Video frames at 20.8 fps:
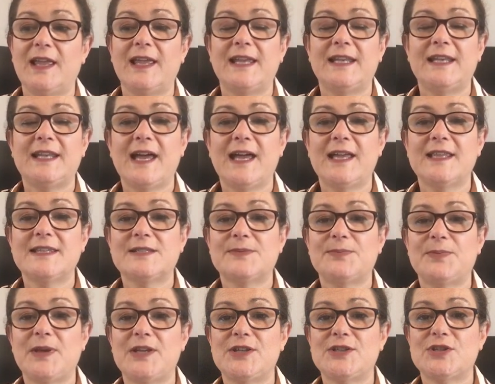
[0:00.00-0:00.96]
enhance
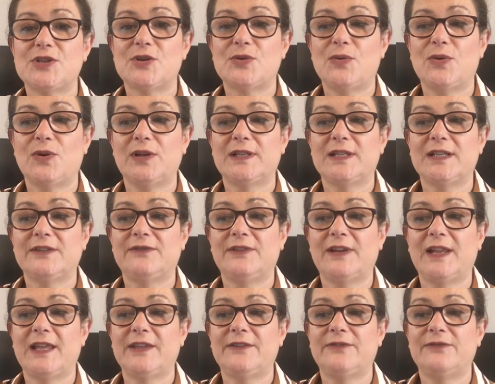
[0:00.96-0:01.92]
patient quality of
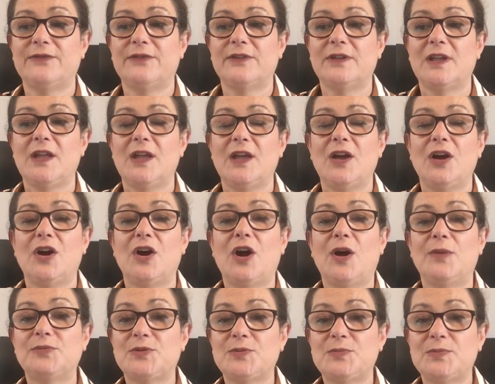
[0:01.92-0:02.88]
life,
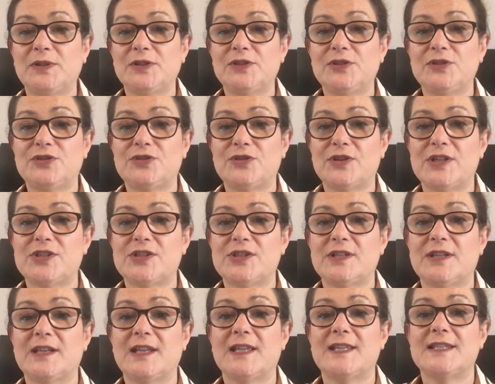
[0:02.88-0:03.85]
optimal
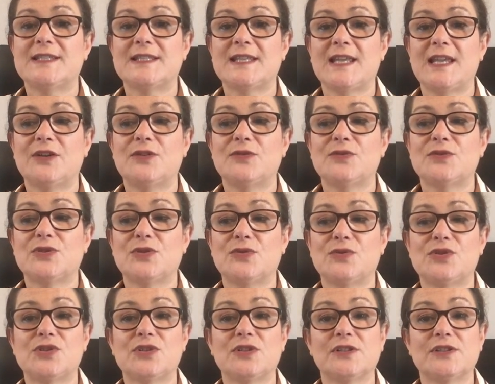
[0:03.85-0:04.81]
nutrition and
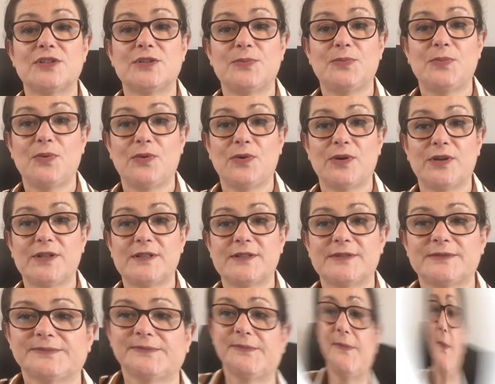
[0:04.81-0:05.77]
psychosocial
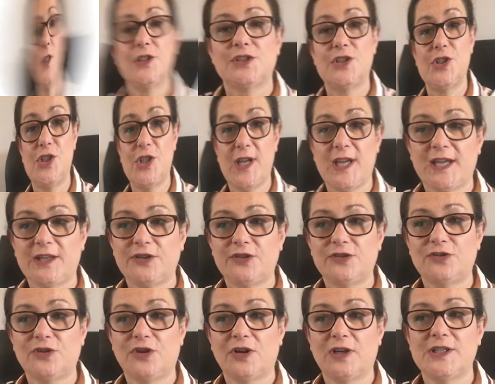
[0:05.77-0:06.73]
support. To check
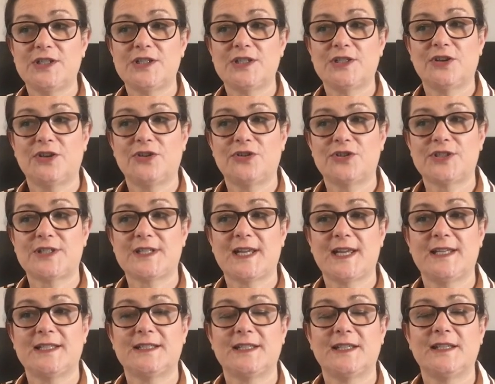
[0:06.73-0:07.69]
your knowledge and
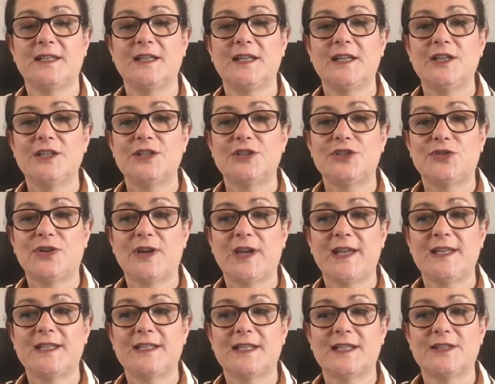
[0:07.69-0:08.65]
understanding, try
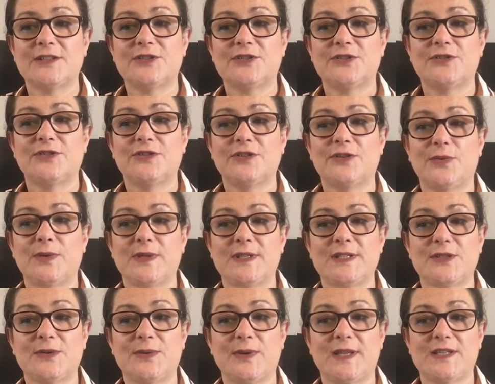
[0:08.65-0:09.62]
and answer the
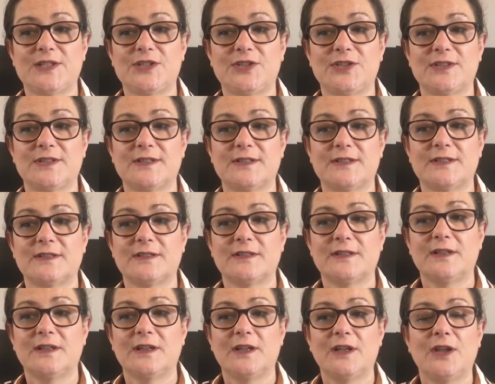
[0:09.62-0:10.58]
quiz questions.
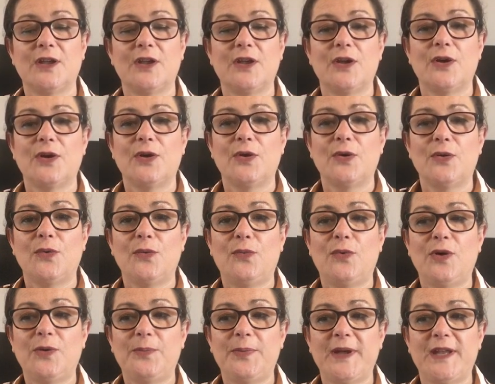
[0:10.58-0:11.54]

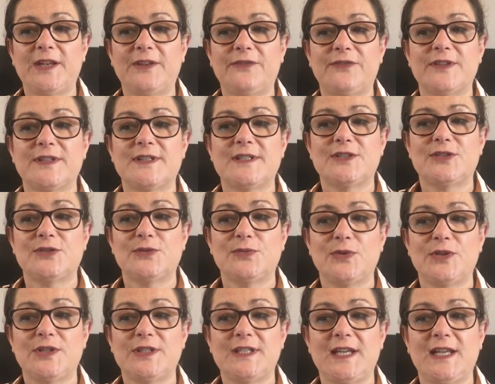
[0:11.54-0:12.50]
What benefits to
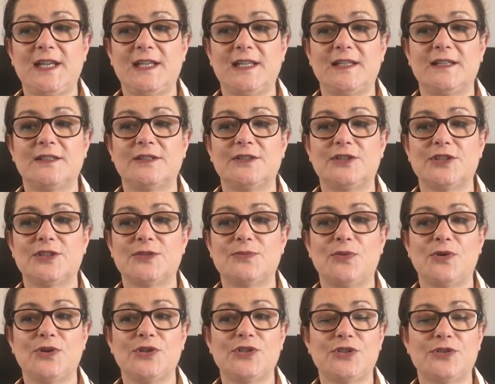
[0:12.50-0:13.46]
wound healing does
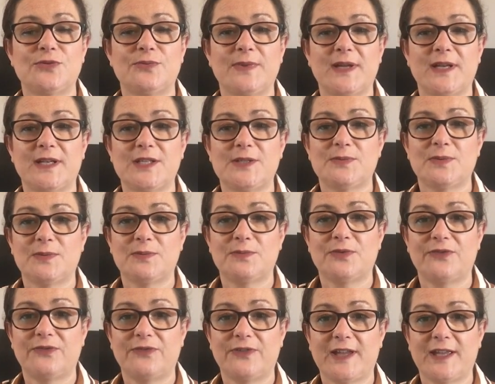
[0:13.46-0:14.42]
moisture management
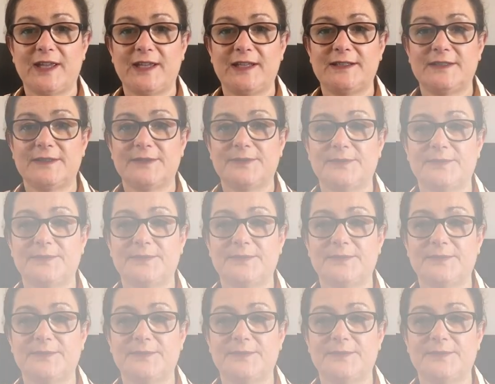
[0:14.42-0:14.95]
provide?